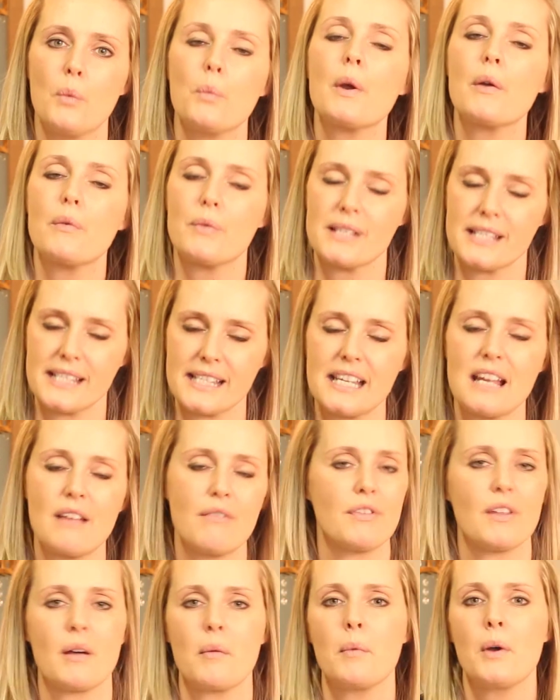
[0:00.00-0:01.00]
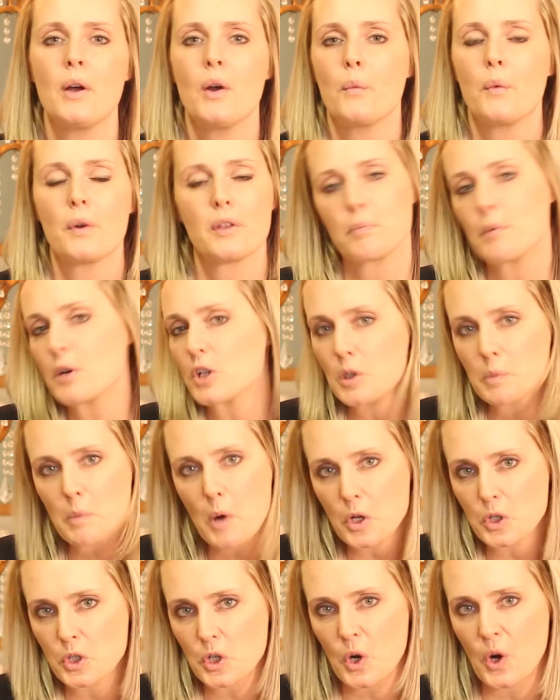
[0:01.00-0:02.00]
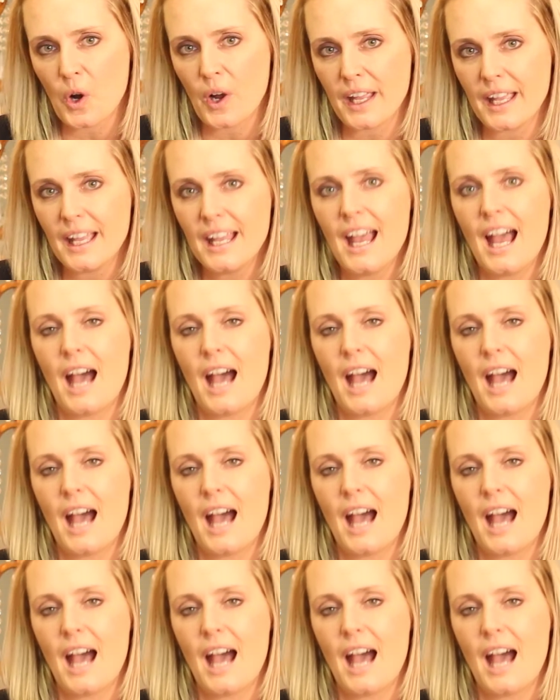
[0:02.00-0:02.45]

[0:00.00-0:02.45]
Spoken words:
we receive them with much more joy